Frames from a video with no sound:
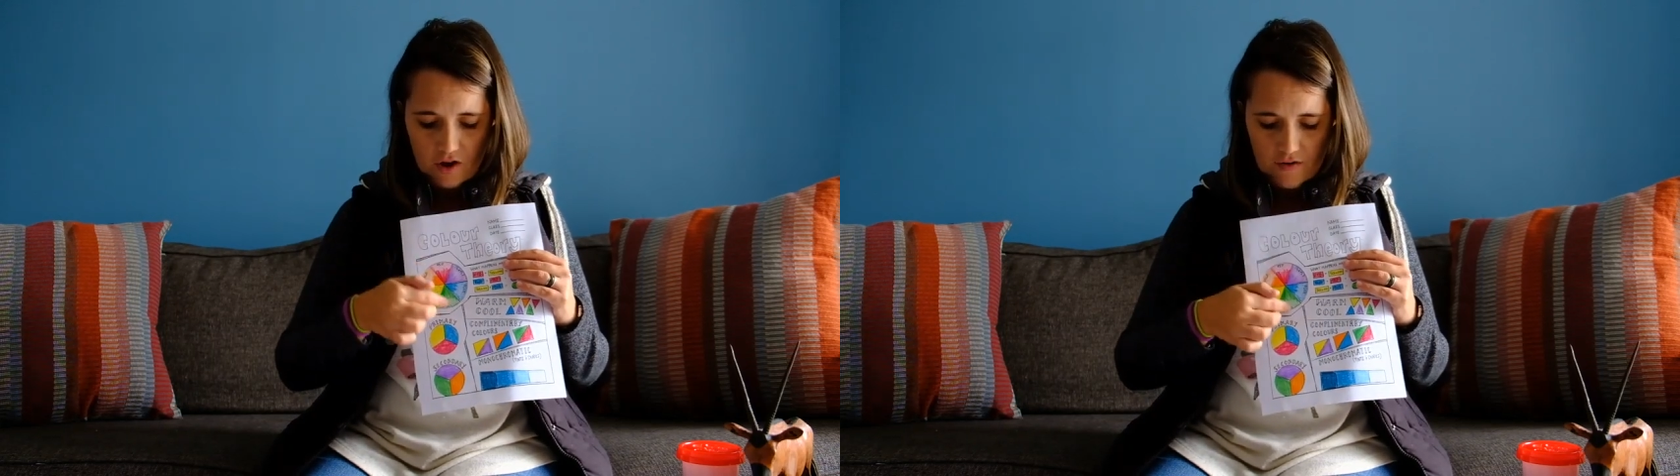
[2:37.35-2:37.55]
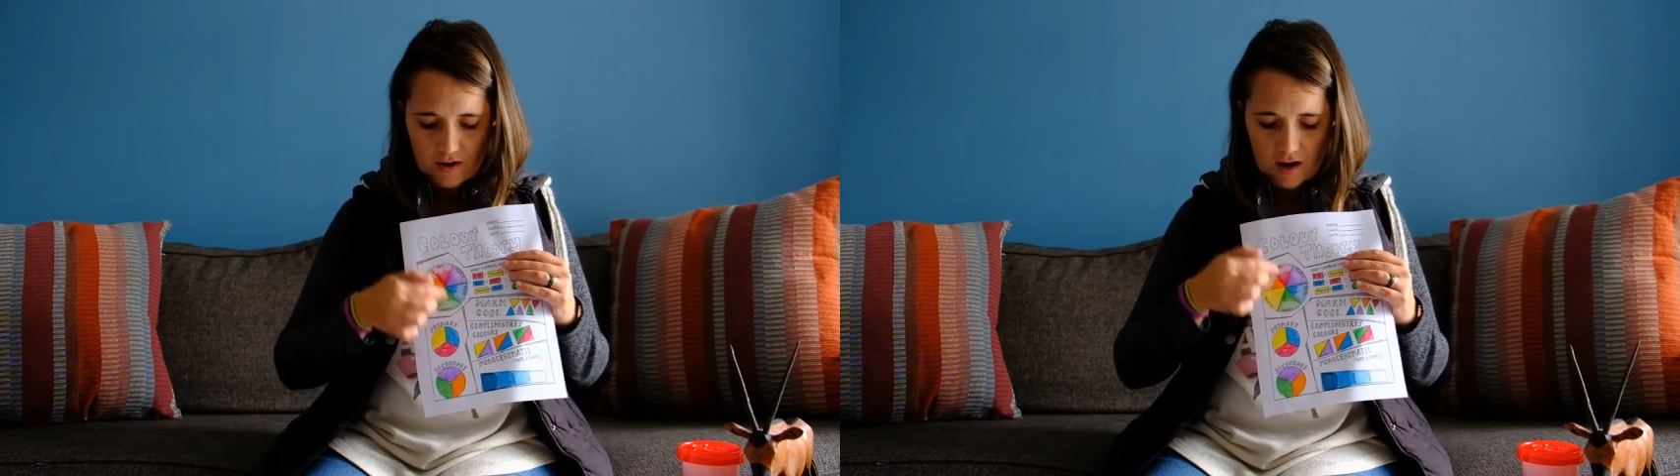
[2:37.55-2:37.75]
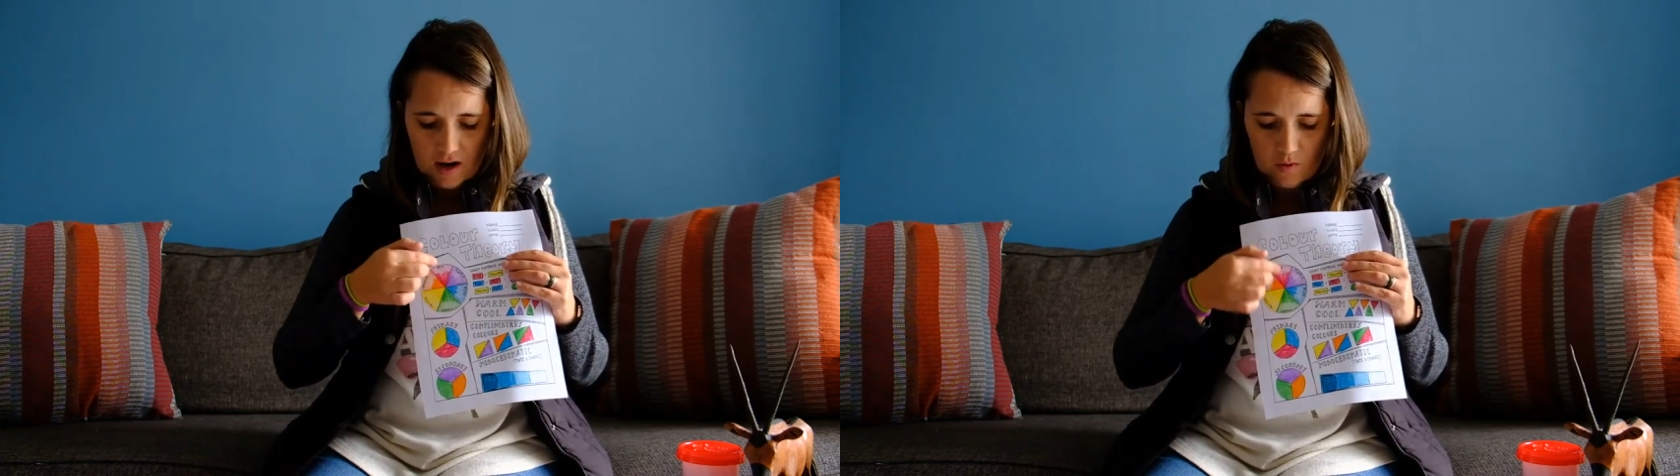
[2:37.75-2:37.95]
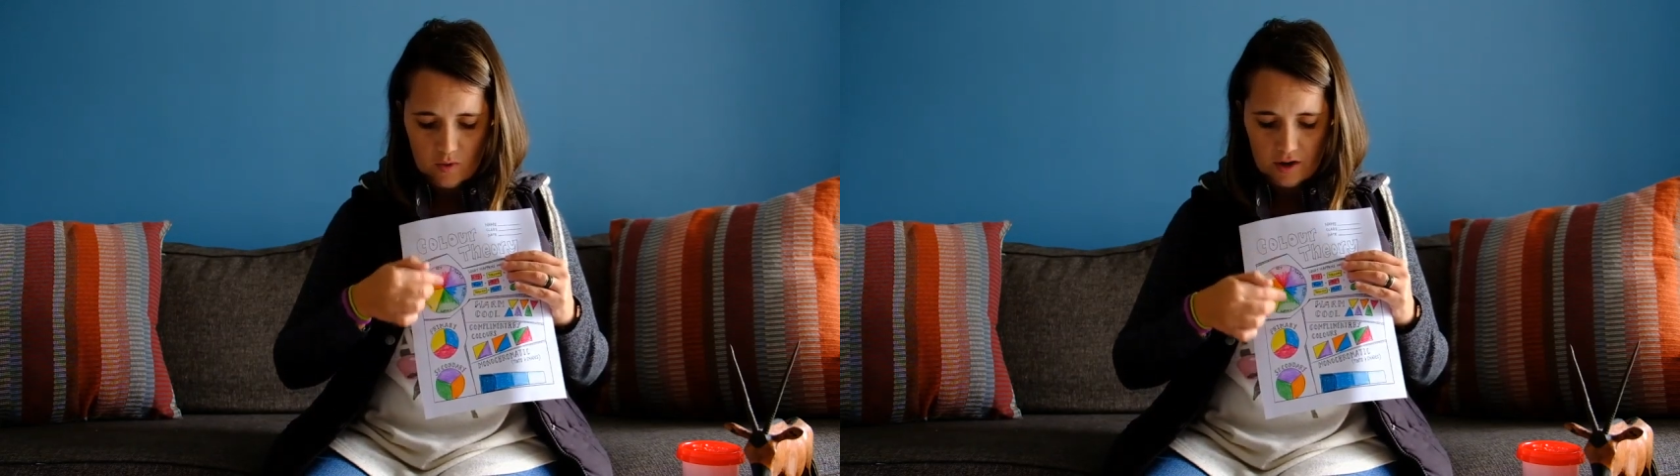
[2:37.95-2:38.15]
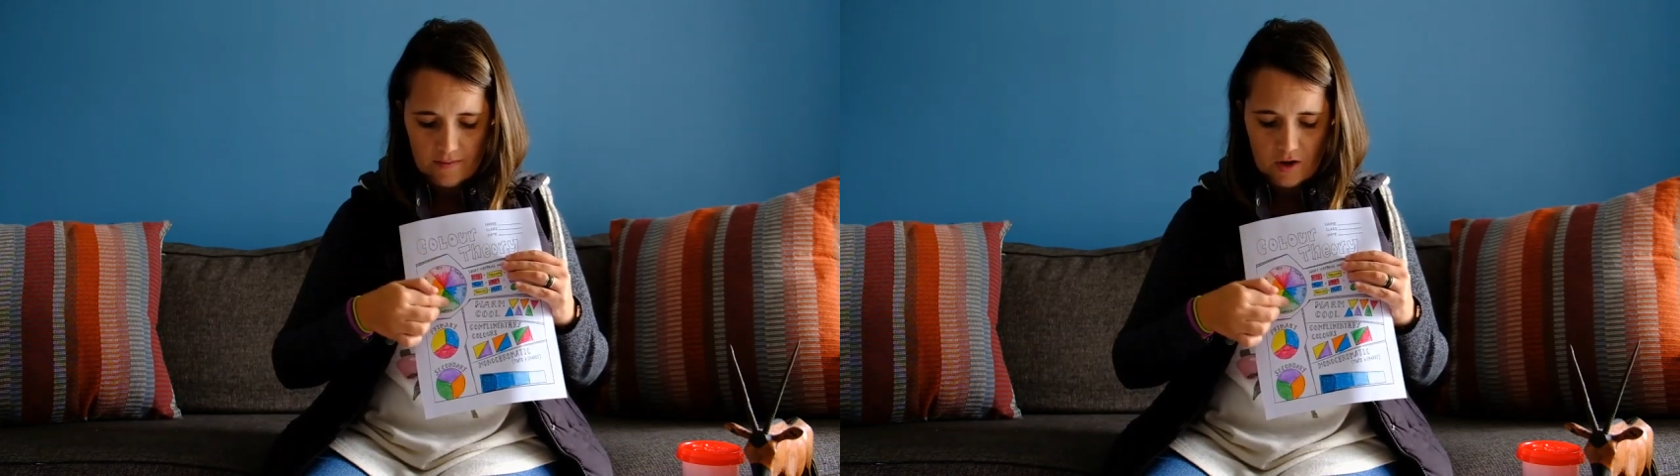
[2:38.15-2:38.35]
on the color
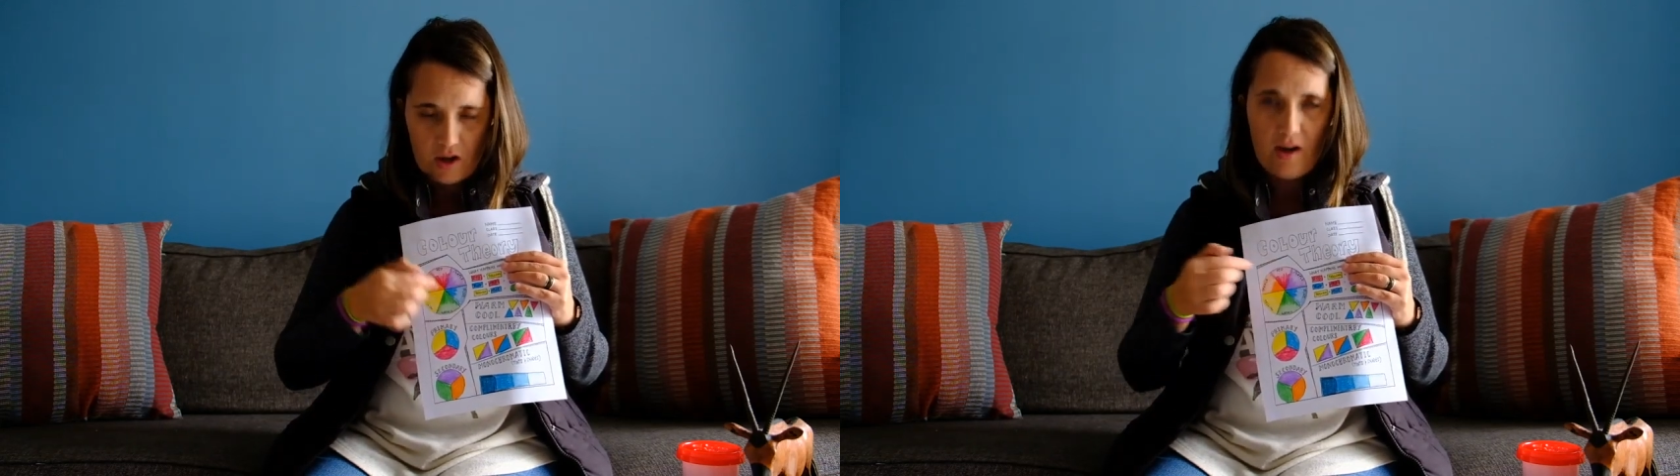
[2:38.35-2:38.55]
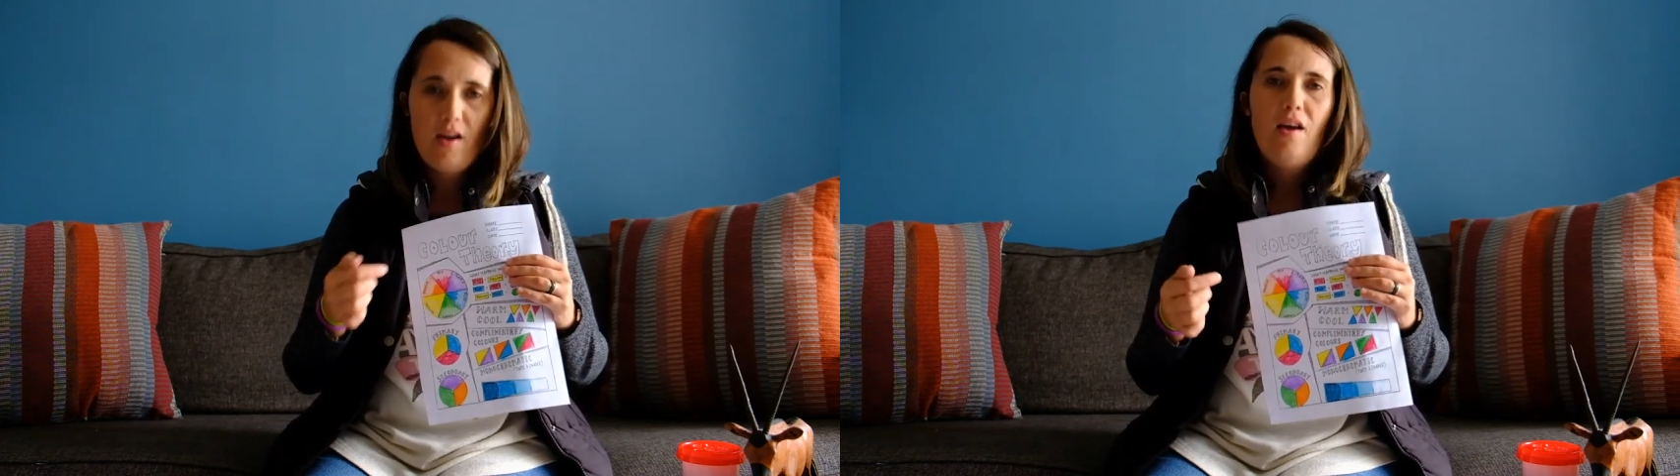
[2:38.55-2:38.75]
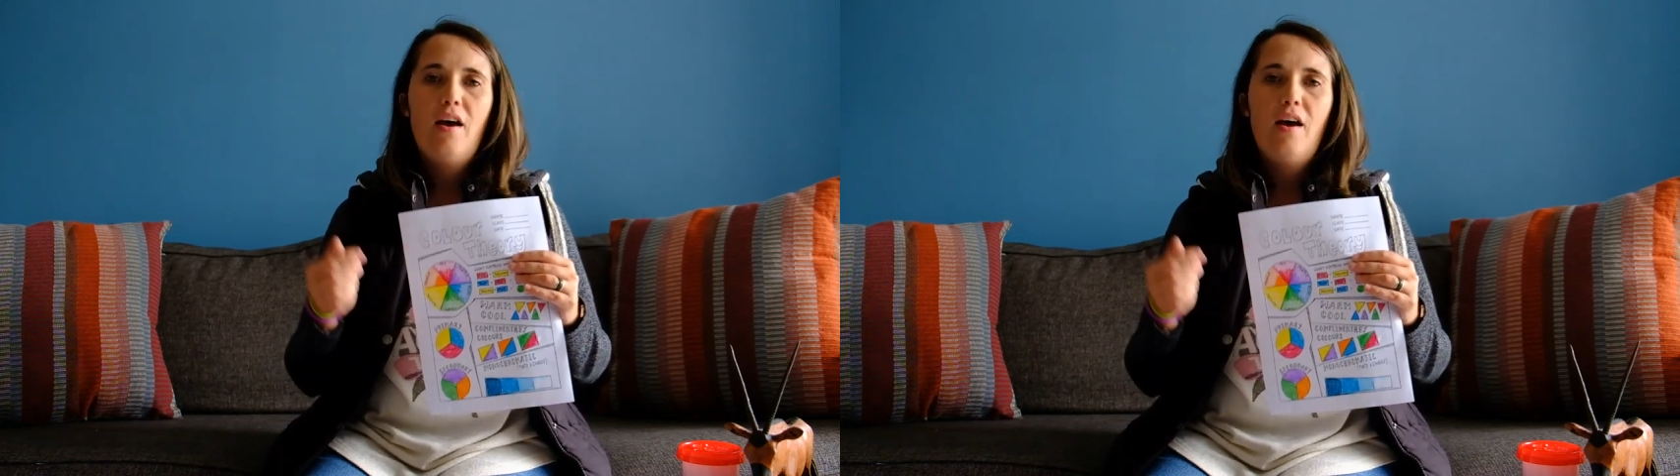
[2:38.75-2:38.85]
wheel, okay?